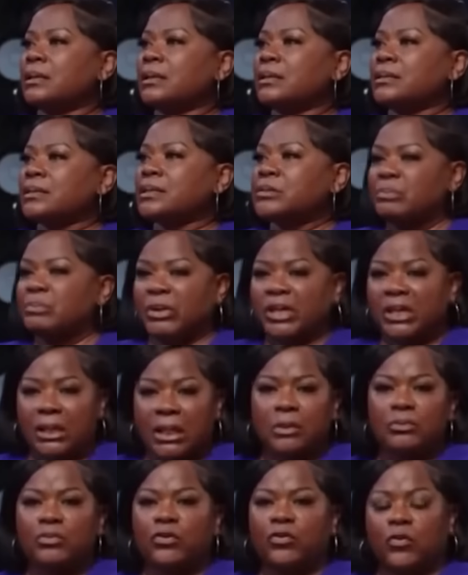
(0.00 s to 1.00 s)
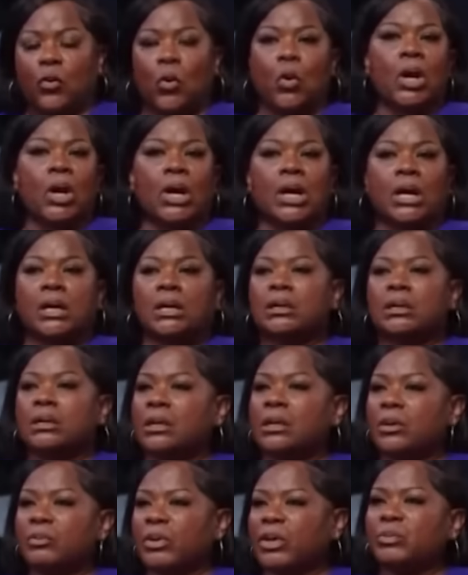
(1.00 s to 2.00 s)
speak up for
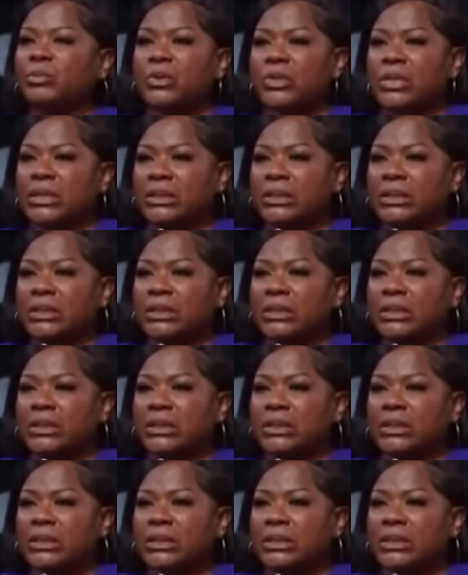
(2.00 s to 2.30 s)
people